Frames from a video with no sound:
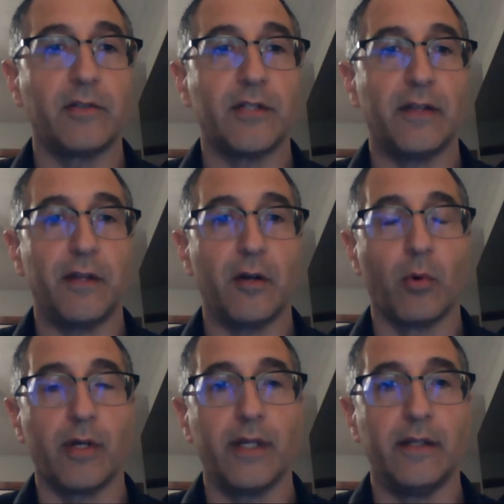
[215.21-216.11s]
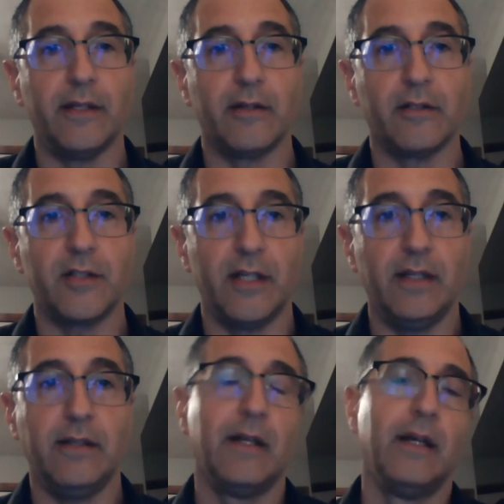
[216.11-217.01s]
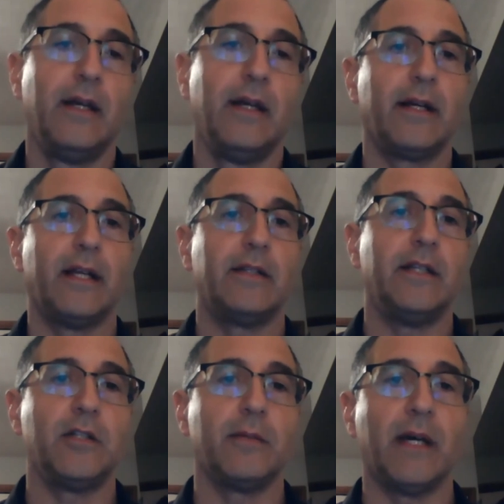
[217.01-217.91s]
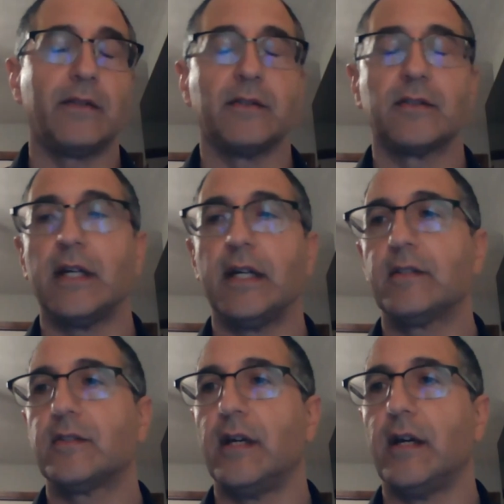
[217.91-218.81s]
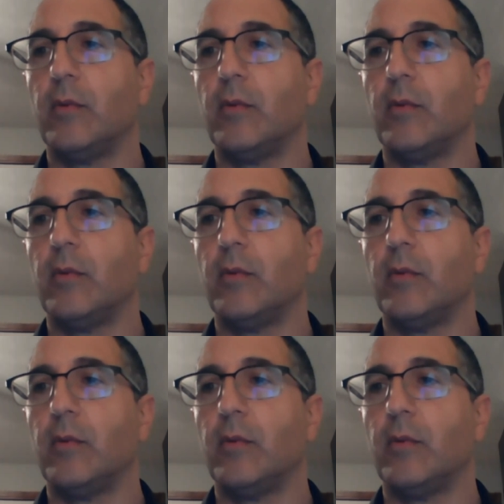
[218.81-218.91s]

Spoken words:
years out there working in the inner city, again, teaching math and science.